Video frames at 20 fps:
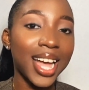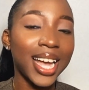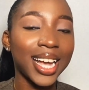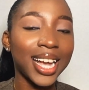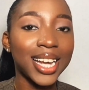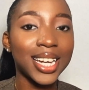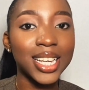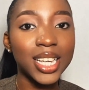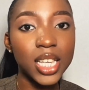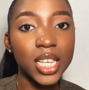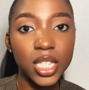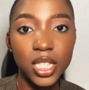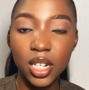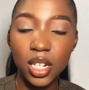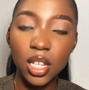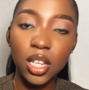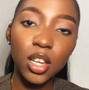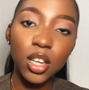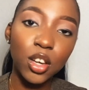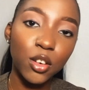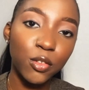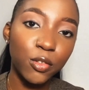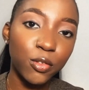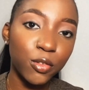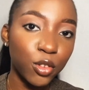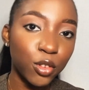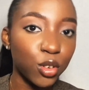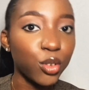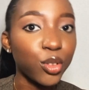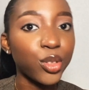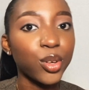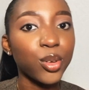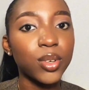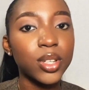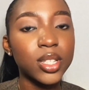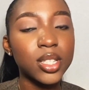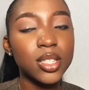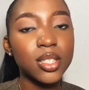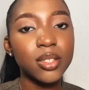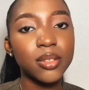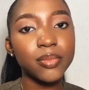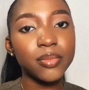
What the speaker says: I can easily follow through it.